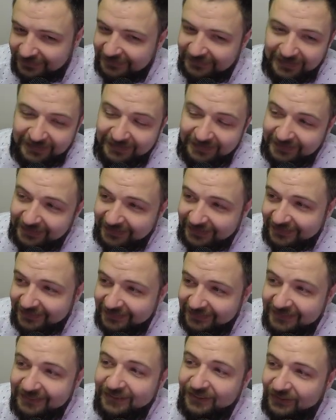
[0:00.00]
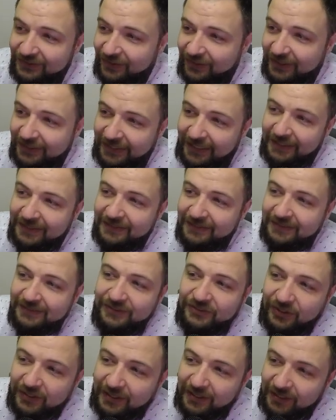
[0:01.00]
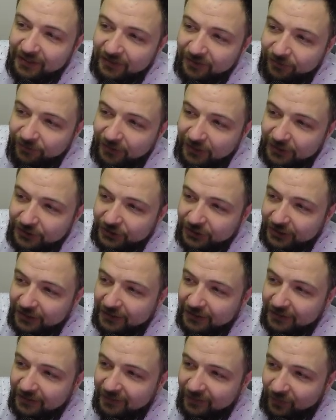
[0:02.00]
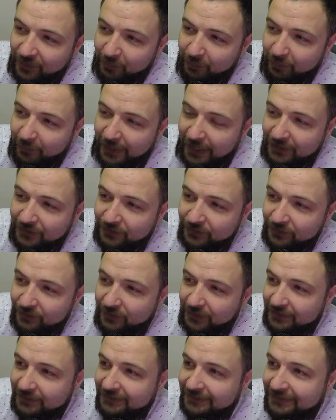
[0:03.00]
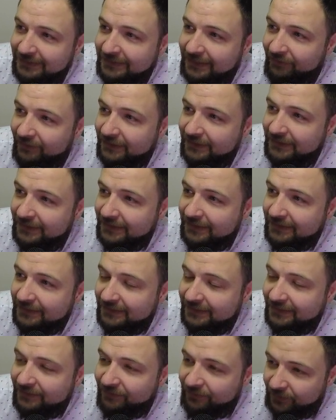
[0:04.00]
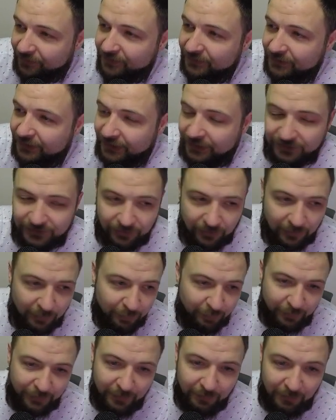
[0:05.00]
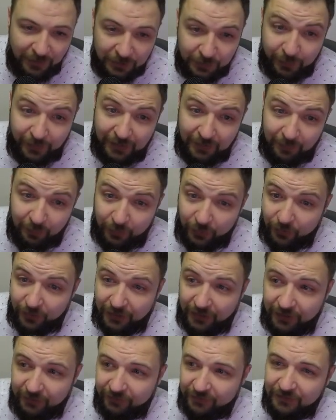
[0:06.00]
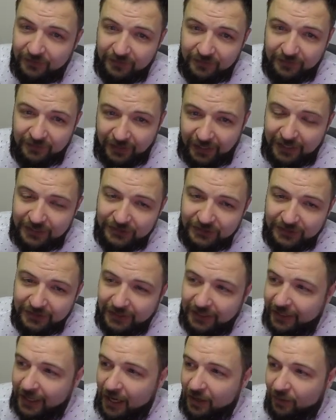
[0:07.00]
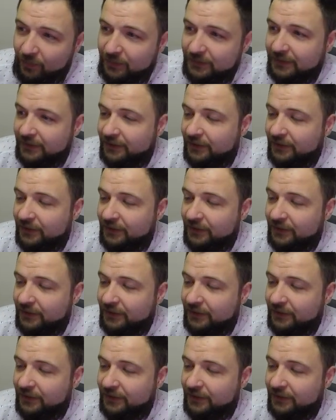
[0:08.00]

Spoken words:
it didn't. You saw that. You saw that little flush here. It went back to what, 17, 15. So I pretty much broke even. I actually got out with a